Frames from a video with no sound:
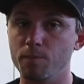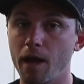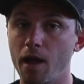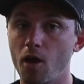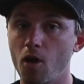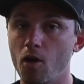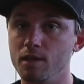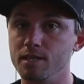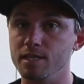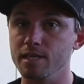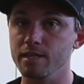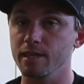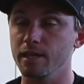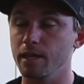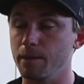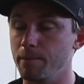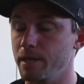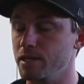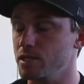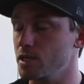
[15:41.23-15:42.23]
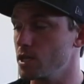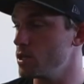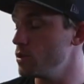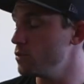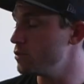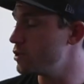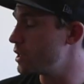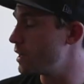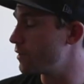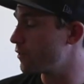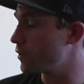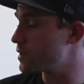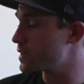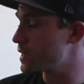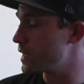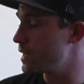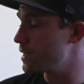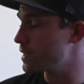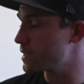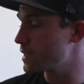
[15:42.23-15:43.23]
but I honestly think it makes a huge
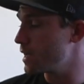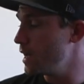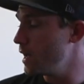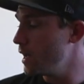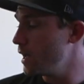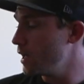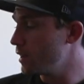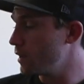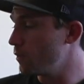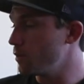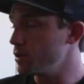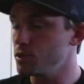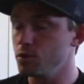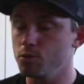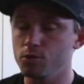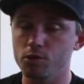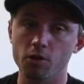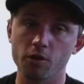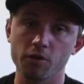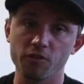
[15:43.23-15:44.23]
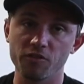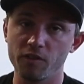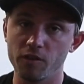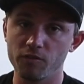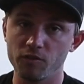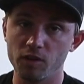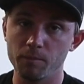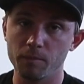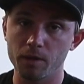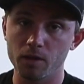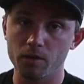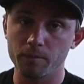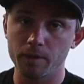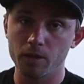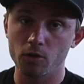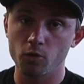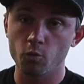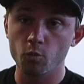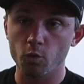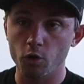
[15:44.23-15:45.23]
difference, is they went to a 250
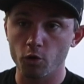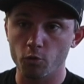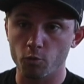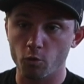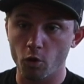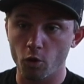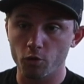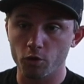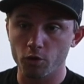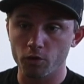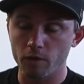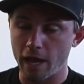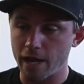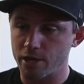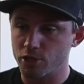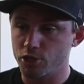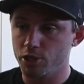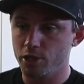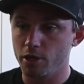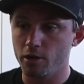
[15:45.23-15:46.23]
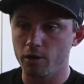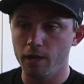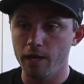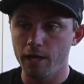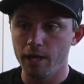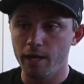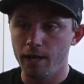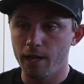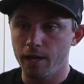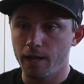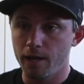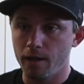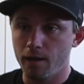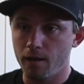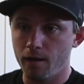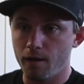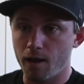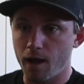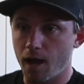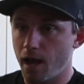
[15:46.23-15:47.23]
millimeter rear rotor last year.
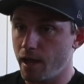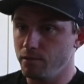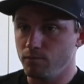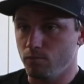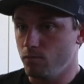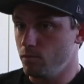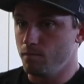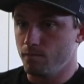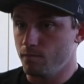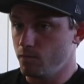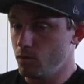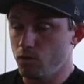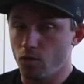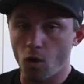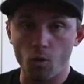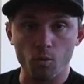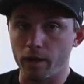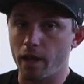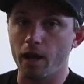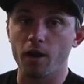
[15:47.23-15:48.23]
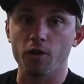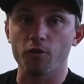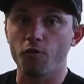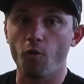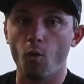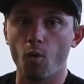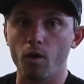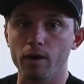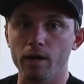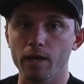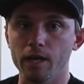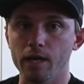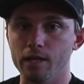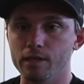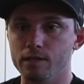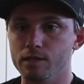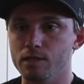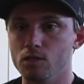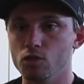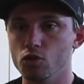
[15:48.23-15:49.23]
I don't care for it.
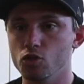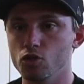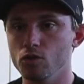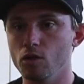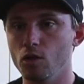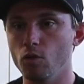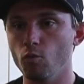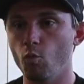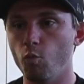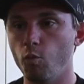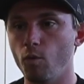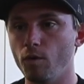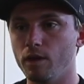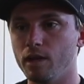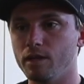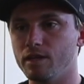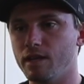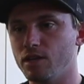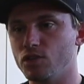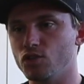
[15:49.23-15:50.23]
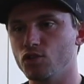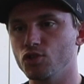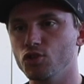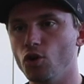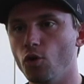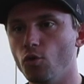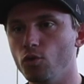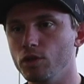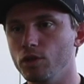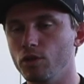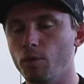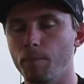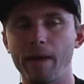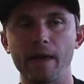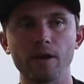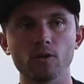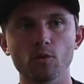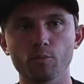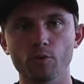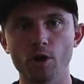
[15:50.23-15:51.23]
It takes so little
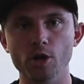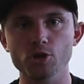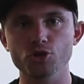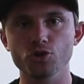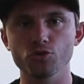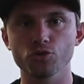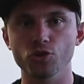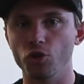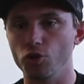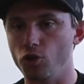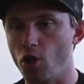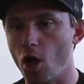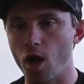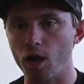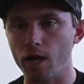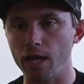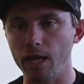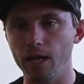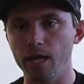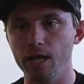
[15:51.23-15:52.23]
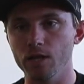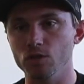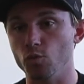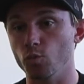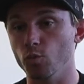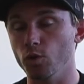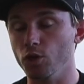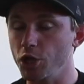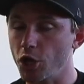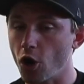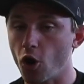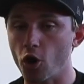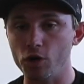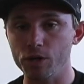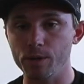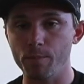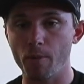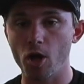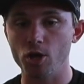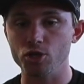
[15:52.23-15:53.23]
pedal pressure to lock it. It's really
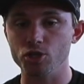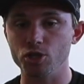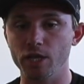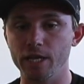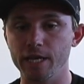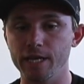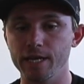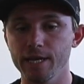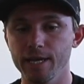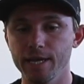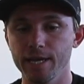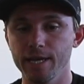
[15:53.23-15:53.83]
hard to modulate.